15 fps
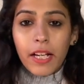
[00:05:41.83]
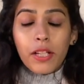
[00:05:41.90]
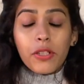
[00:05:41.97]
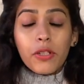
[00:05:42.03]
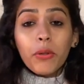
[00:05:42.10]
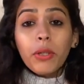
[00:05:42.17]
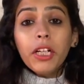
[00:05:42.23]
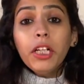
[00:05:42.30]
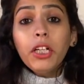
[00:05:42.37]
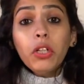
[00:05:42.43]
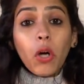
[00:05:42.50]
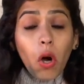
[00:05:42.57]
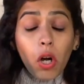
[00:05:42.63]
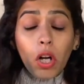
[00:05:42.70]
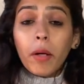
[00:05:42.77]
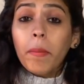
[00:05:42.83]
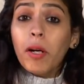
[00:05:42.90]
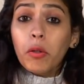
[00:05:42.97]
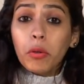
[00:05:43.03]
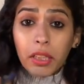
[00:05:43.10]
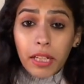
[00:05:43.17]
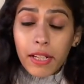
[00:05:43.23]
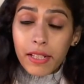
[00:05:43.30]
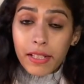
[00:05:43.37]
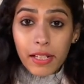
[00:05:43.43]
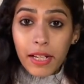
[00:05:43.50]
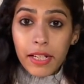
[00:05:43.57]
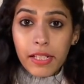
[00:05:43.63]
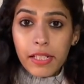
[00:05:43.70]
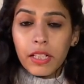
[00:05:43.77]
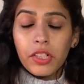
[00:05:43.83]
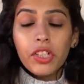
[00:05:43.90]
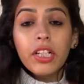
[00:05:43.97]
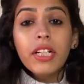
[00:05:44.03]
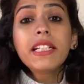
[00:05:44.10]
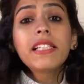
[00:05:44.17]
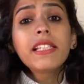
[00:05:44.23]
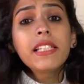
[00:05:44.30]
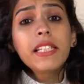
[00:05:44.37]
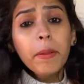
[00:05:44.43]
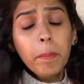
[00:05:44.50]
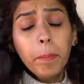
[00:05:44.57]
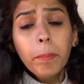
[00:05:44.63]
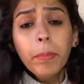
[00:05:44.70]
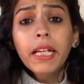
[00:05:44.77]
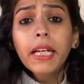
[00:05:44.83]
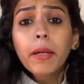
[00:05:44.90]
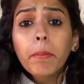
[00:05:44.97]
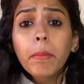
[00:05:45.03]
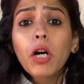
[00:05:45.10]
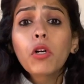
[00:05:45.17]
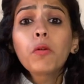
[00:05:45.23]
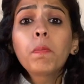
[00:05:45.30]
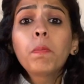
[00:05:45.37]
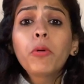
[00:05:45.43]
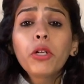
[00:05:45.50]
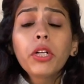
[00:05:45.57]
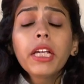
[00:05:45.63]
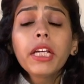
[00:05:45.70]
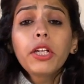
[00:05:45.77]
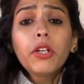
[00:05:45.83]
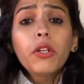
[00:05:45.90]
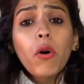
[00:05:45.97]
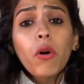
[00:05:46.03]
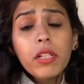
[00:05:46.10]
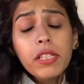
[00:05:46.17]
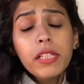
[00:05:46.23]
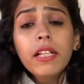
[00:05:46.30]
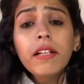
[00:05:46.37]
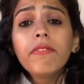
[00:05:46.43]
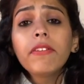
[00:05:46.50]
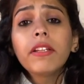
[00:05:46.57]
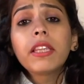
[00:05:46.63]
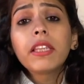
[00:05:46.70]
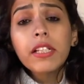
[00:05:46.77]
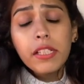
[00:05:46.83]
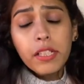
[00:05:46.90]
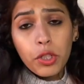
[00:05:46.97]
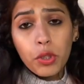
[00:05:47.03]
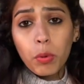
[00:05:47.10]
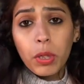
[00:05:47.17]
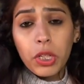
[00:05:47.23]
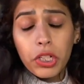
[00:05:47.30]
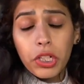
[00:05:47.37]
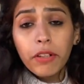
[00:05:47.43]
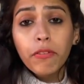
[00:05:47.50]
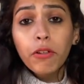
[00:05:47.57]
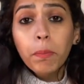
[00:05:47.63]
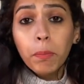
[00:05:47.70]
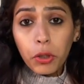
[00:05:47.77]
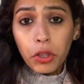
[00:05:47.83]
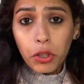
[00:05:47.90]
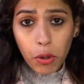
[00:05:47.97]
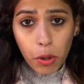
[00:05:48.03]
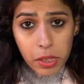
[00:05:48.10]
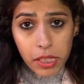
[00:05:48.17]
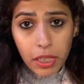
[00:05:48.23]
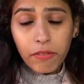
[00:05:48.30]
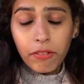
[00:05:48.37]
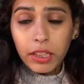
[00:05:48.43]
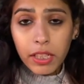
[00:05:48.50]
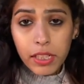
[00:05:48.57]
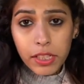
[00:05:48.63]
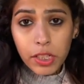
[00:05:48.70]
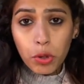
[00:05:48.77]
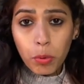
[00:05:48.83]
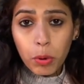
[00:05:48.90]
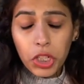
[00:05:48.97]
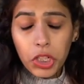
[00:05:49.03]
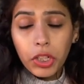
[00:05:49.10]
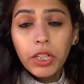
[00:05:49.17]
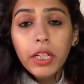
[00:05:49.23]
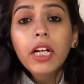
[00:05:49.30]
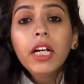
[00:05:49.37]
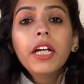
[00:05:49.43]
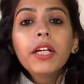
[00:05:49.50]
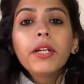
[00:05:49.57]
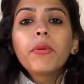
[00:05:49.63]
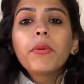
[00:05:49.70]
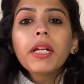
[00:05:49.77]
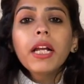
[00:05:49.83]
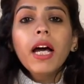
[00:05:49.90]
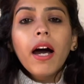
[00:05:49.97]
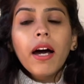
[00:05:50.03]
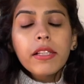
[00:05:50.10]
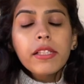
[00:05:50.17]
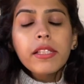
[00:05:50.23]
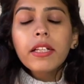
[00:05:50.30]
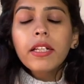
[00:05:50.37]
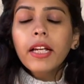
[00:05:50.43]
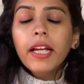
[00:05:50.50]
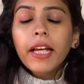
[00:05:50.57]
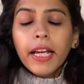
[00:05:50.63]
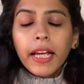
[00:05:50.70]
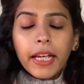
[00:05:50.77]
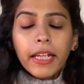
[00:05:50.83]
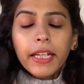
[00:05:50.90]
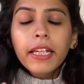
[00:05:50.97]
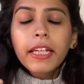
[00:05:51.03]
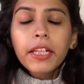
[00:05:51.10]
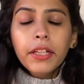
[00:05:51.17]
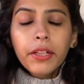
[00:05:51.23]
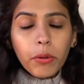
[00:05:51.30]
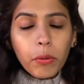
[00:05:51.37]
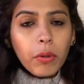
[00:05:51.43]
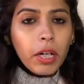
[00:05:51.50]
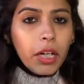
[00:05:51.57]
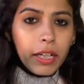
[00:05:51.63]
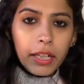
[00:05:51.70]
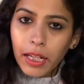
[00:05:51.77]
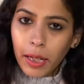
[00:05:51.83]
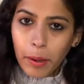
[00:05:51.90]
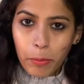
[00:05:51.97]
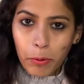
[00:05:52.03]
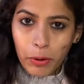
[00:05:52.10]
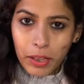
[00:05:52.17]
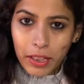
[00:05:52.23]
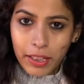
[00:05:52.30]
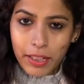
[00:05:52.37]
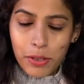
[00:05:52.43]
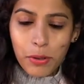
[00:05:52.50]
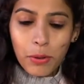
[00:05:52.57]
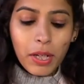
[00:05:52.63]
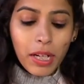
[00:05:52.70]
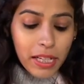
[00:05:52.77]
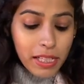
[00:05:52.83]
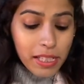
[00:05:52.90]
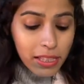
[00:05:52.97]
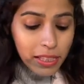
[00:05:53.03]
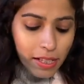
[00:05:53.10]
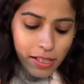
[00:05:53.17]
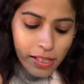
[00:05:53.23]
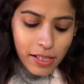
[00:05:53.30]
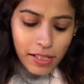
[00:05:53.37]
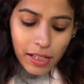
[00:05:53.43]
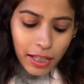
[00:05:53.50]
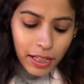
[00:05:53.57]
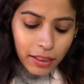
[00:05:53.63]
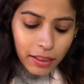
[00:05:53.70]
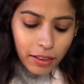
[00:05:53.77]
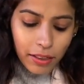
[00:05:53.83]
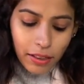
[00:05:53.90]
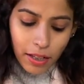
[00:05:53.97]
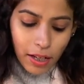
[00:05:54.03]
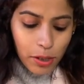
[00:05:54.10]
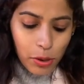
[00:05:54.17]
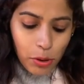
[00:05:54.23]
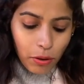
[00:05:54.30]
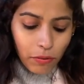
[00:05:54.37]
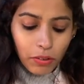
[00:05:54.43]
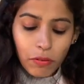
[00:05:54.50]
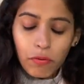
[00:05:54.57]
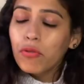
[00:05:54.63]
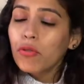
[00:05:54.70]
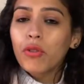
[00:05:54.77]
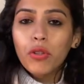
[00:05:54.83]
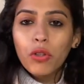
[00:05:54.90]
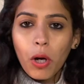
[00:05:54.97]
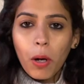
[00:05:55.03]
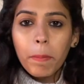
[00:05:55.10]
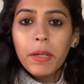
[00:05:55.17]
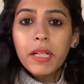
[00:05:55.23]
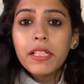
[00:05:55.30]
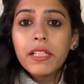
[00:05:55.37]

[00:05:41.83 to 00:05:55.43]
So you can talk about things like such. It's simply about putting yourself in the situation. If you put yourself in the situation, you can answer any cue card elaborately. So guys, this is like the crux of the 4 topics.